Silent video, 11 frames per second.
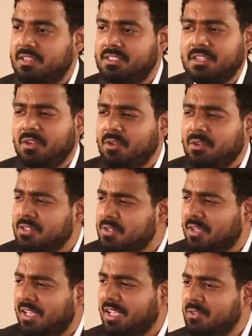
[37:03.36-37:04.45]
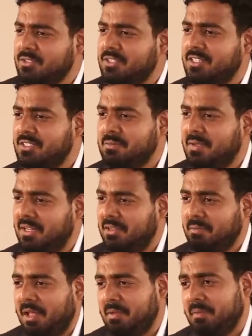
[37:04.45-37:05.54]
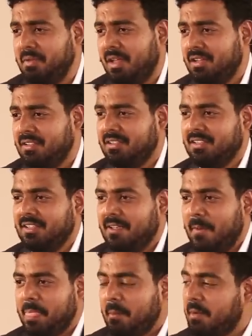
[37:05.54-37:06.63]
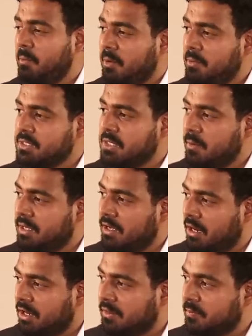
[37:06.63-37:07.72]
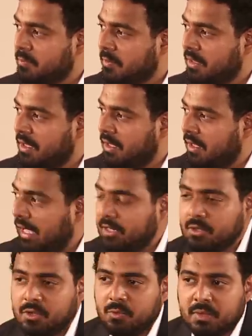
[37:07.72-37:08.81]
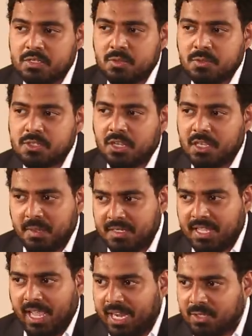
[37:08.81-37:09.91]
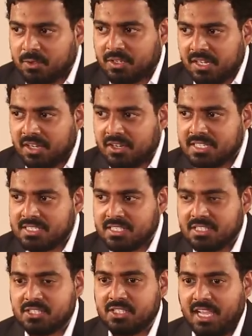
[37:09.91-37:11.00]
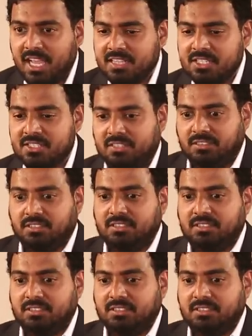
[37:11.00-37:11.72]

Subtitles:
And he said, no, it's okay. I know she doesn't mean it, blah, blah, blah. But what was going on? And, you know, when she was talking about cat, you can really see that she had this